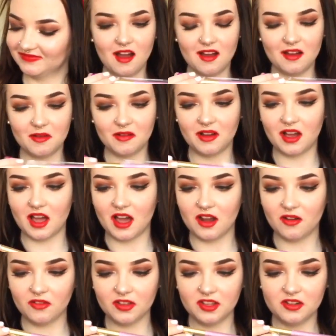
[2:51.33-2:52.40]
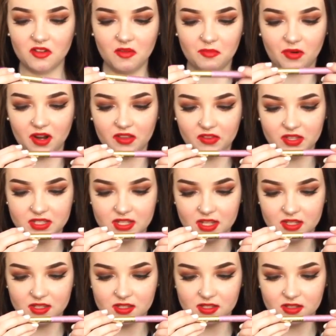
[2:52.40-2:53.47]
I don't really know what brand this
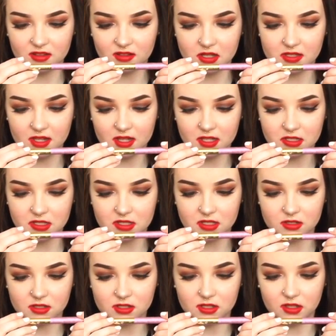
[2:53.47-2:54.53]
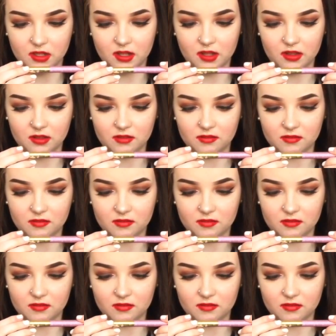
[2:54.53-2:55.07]
is. I think it's Slow.